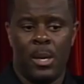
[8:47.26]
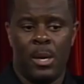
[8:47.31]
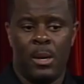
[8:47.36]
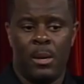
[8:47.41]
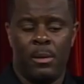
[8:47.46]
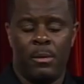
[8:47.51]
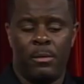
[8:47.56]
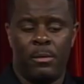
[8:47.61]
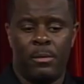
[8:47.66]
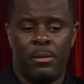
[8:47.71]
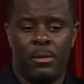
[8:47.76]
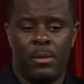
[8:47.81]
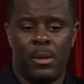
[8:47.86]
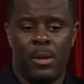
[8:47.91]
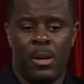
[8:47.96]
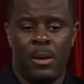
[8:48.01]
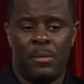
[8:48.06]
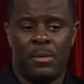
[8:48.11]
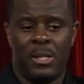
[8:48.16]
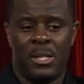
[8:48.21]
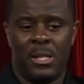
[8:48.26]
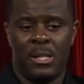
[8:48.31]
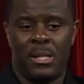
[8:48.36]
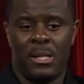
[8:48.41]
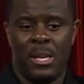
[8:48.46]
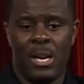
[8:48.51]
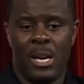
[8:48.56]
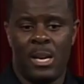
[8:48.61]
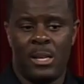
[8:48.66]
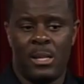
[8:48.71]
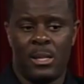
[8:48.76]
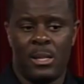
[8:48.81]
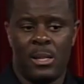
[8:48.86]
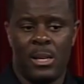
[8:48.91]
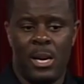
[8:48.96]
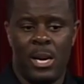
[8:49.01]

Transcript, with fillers: of of success,